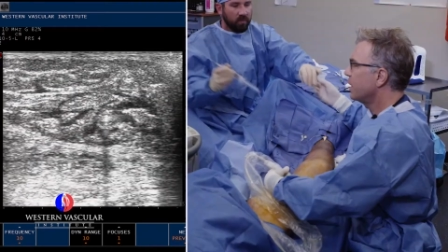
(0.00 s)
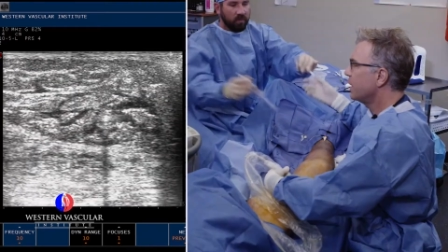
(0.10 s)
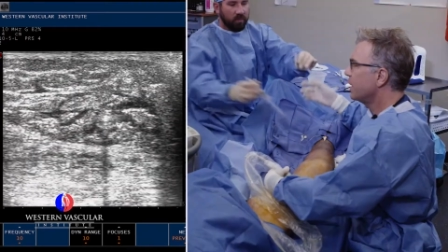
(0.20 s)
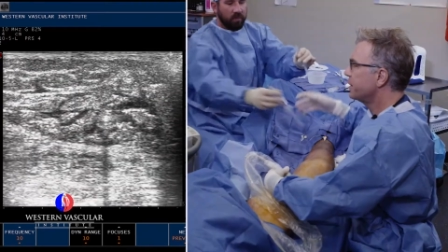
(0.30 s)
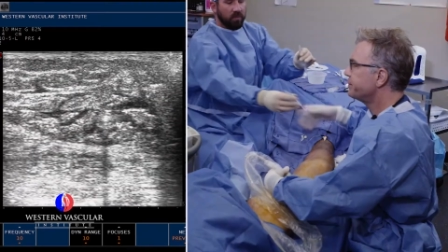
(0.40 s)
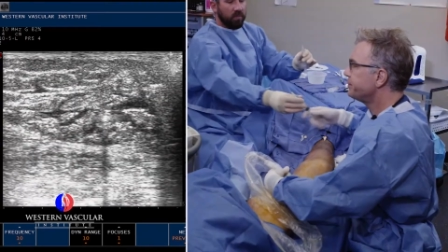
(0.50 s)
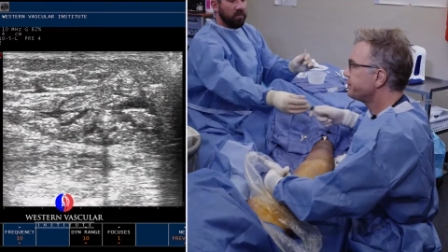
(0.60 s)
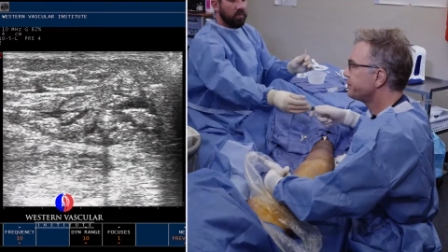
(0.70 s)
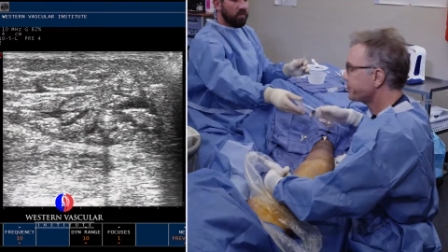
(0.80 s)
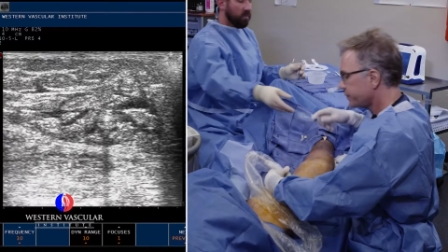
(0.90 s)
a
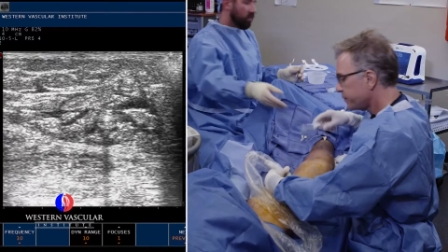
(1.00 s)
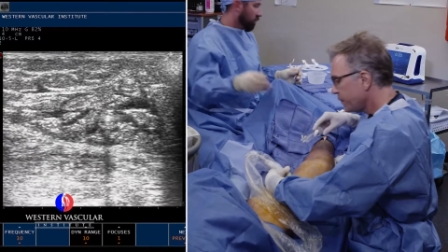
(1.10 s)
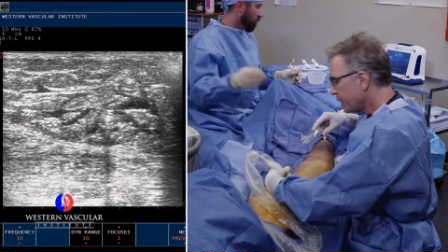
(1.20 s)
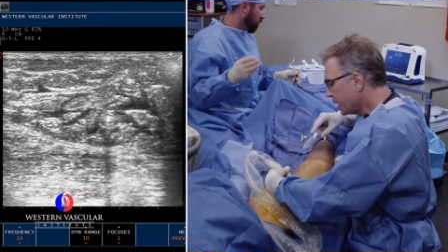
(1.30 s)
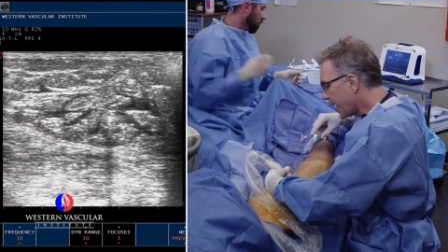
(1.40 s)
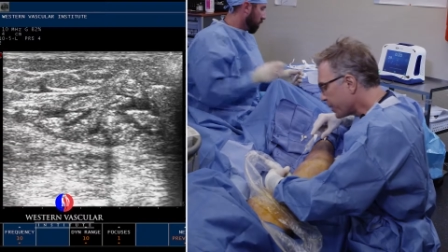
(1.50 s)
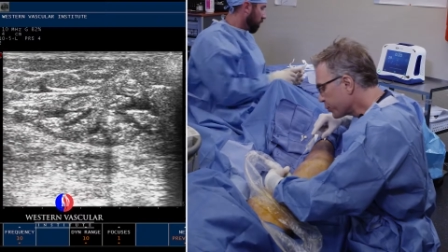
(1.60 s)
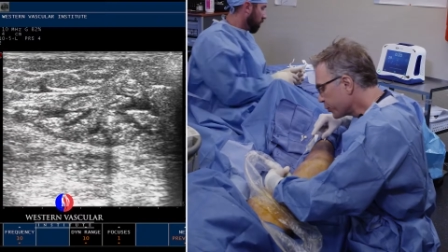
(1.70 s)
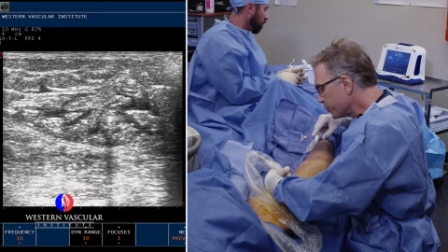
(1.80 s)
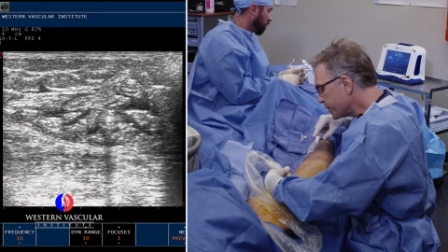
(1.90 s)
lot of
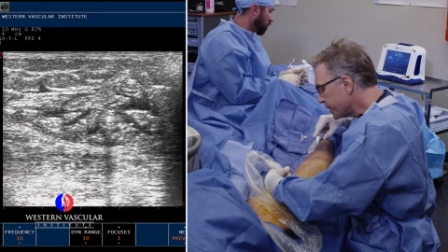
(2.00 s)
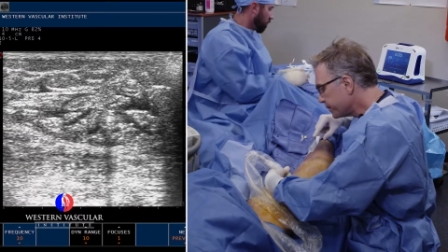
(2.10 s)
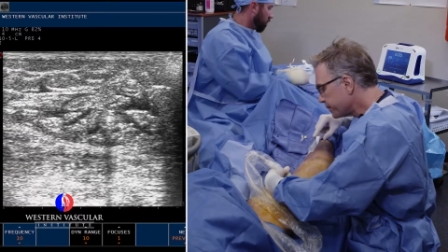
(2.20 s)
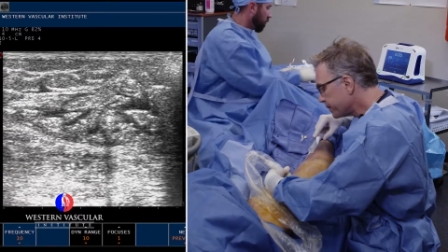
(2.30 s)
bruising